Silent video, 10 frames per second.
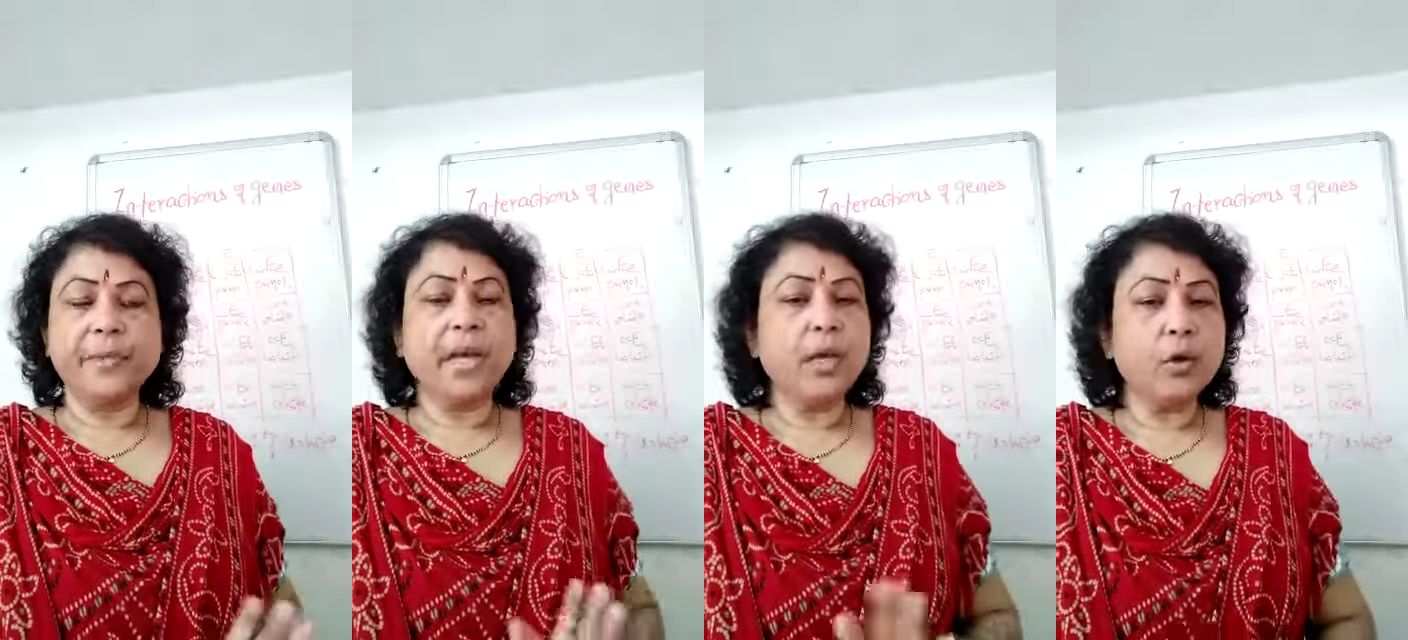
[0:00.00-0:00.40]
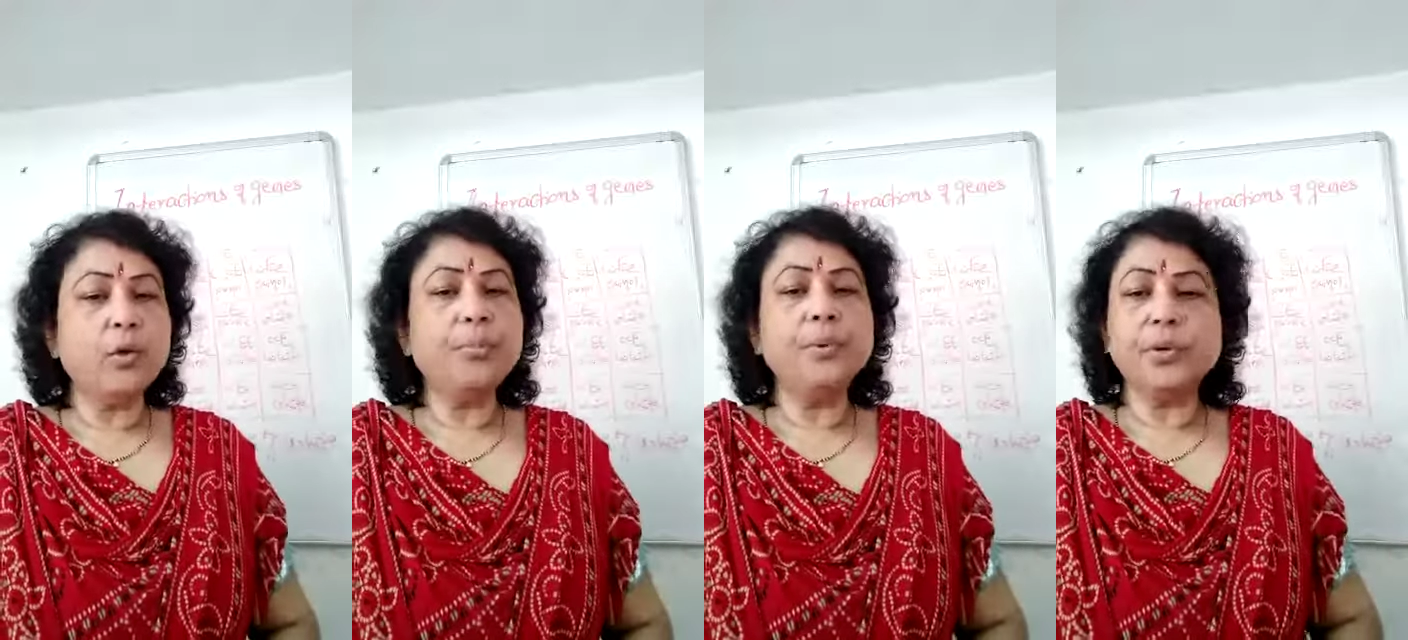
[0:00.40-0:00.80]
I
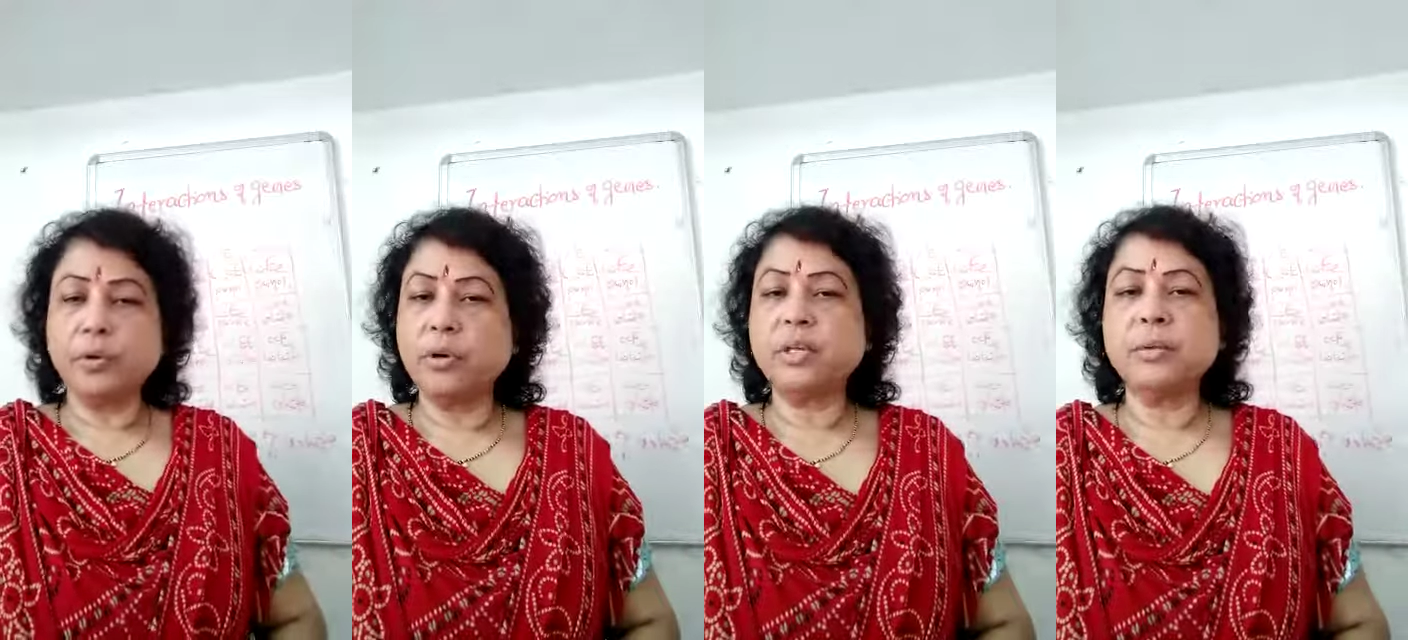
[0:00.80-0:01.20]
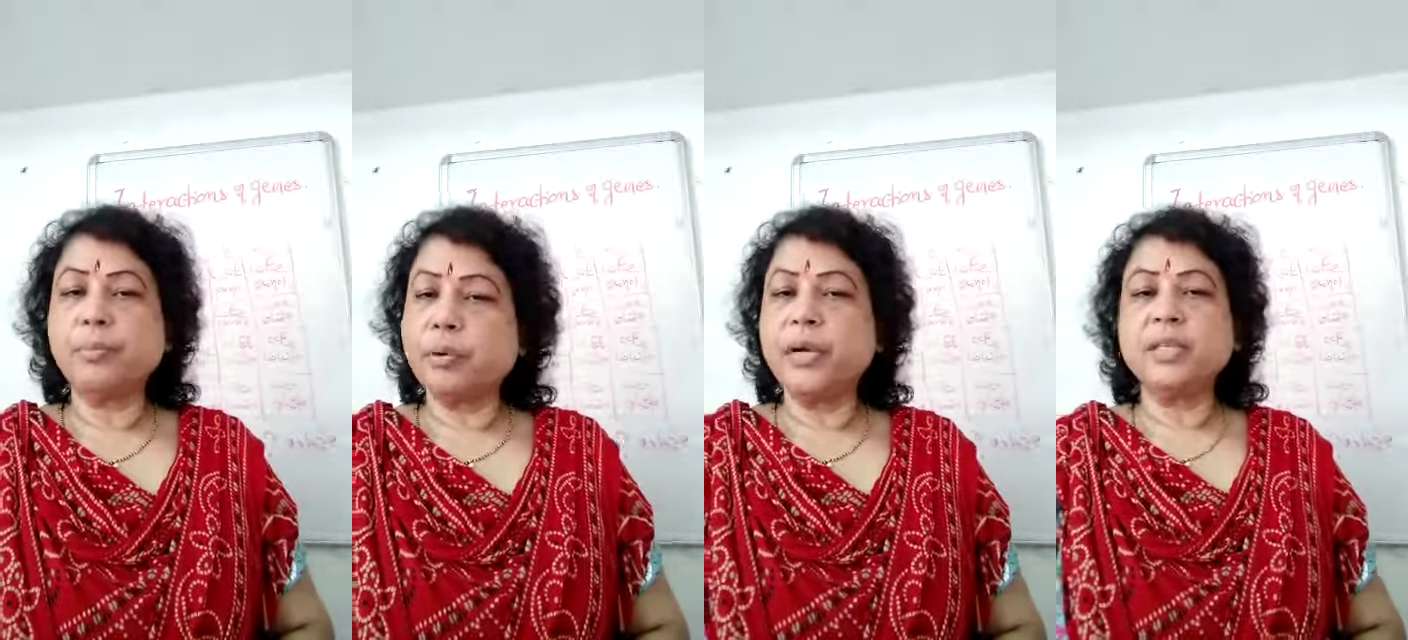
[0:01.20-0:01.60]
hope you got the
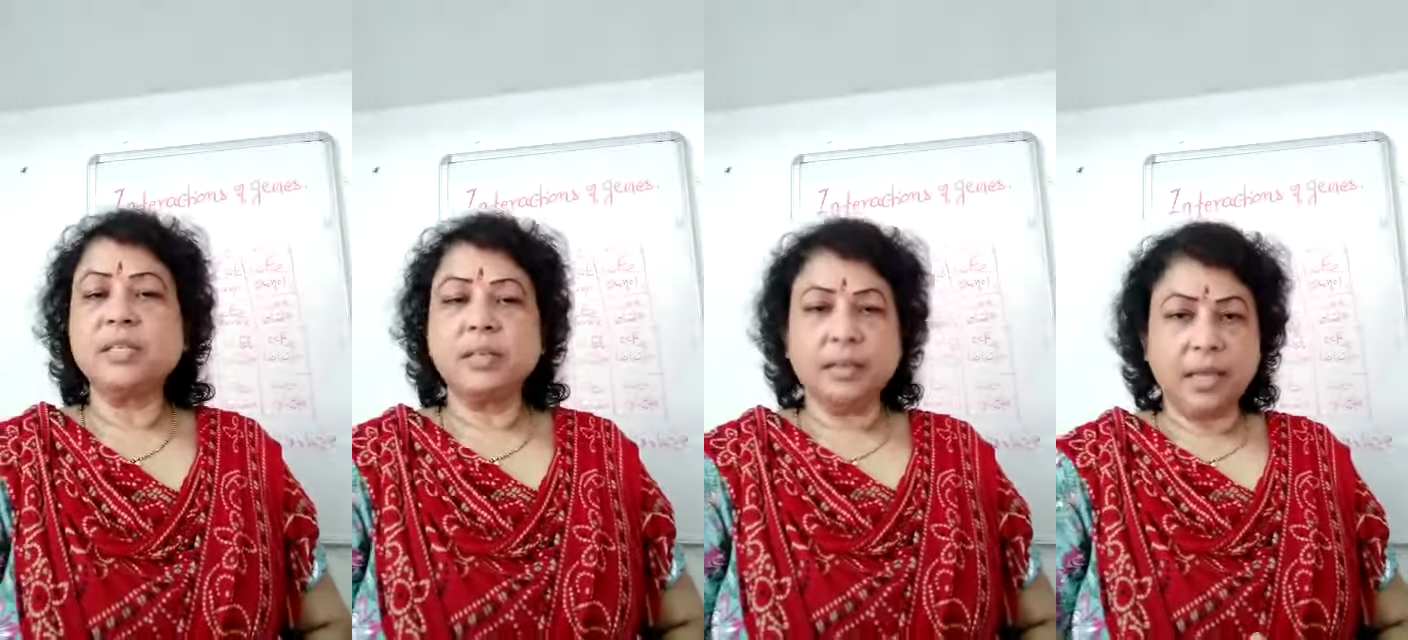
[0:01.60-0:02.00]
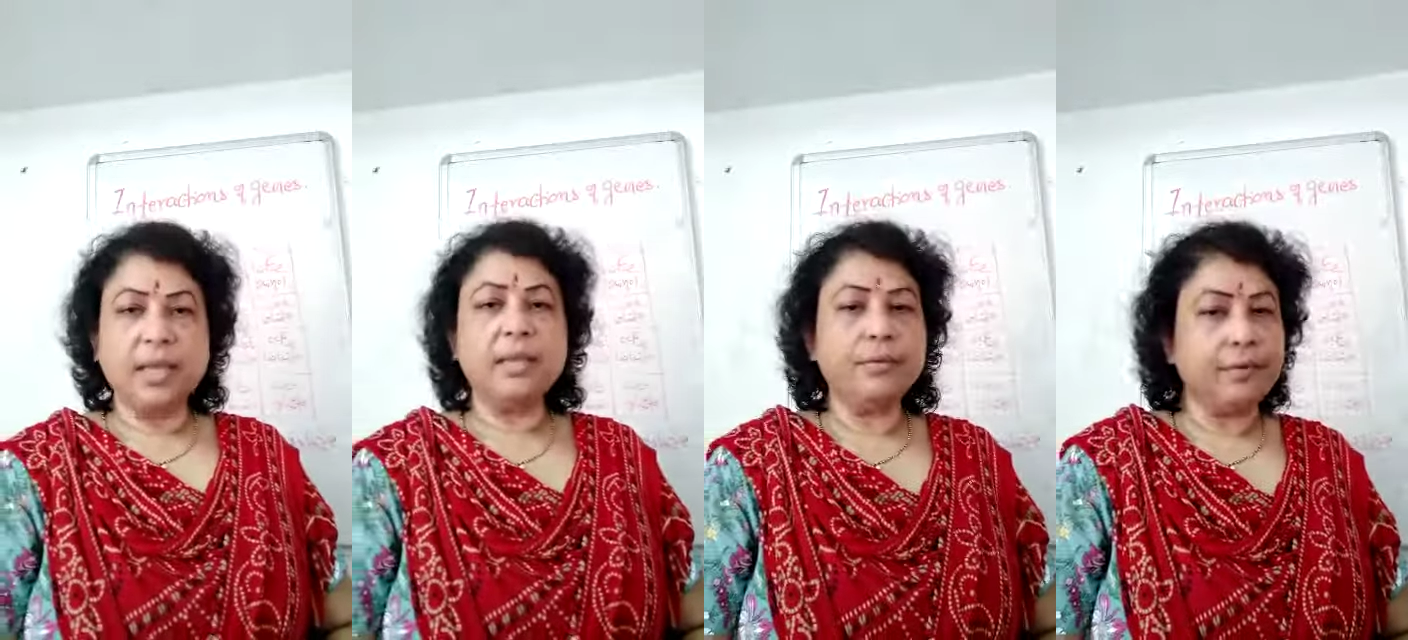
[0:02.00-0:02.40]
points.
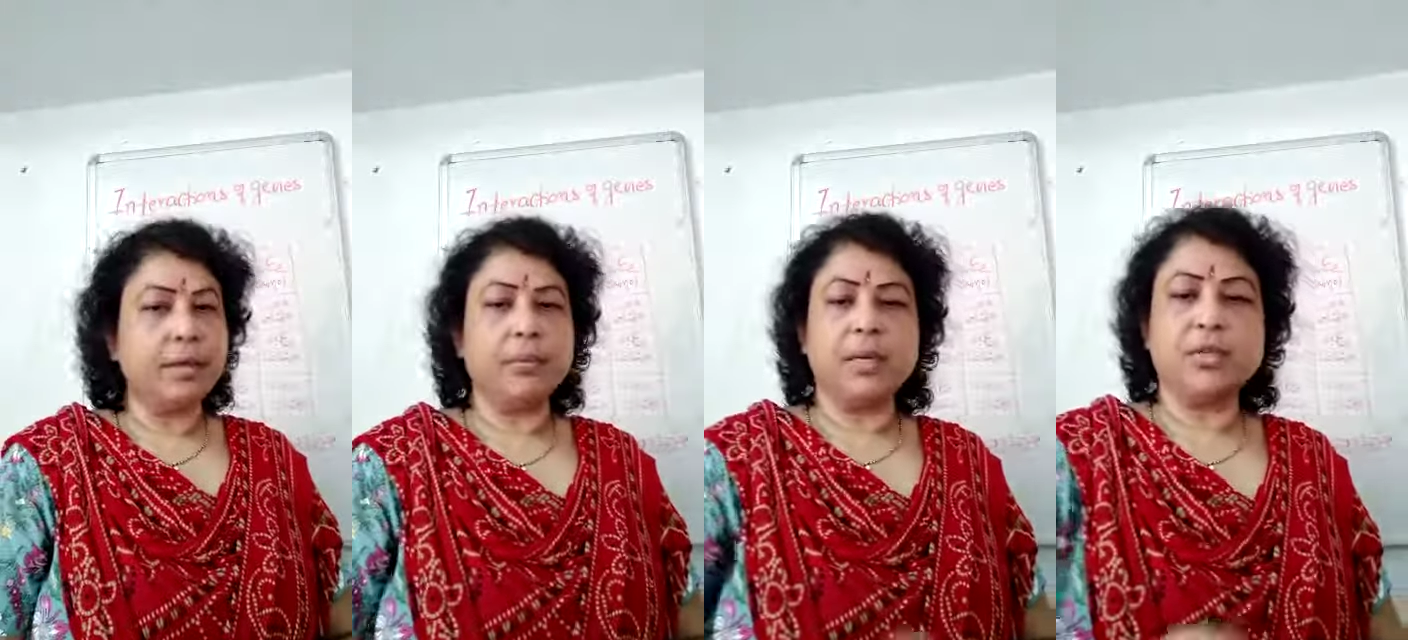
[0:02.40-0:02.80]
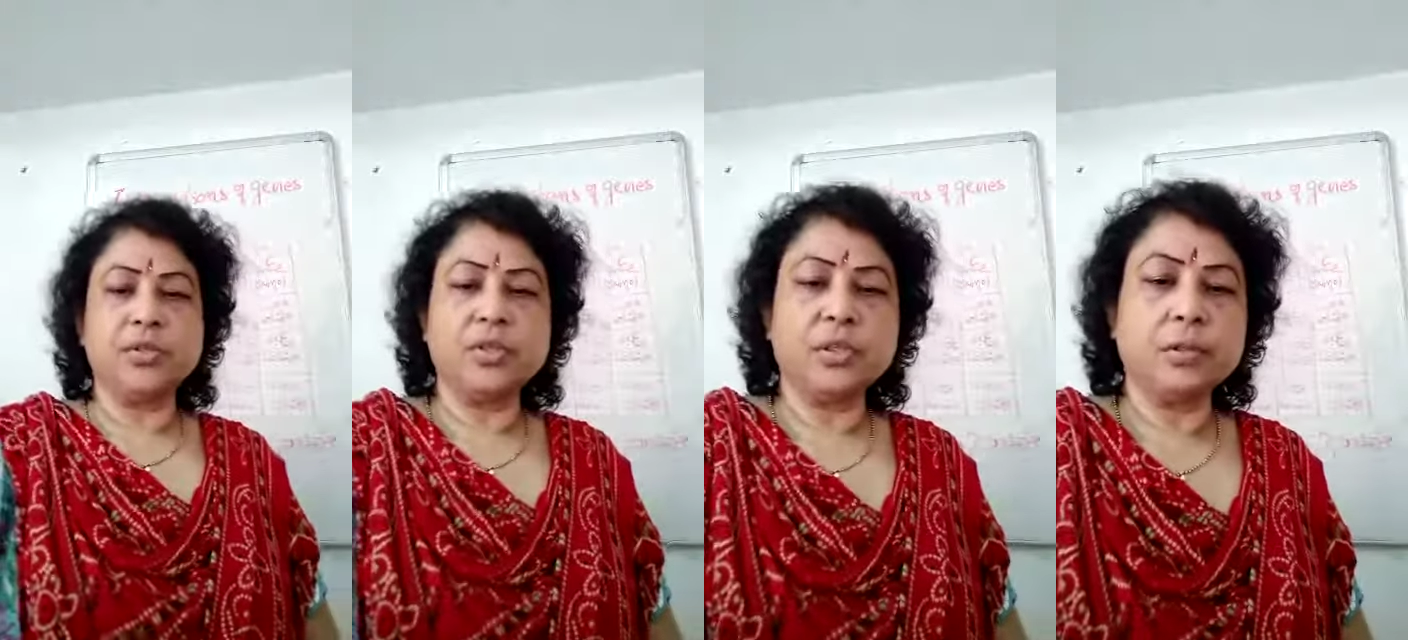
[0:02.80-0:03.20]
Thank you very
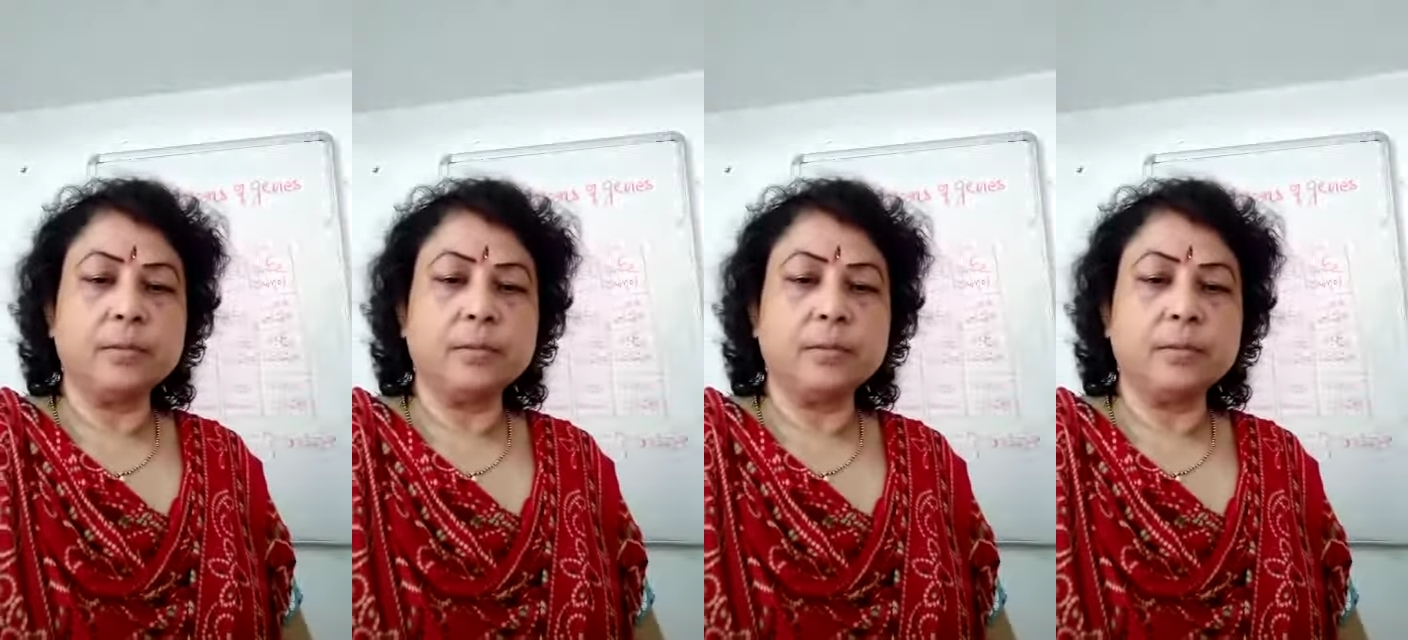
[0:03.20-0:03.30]
much.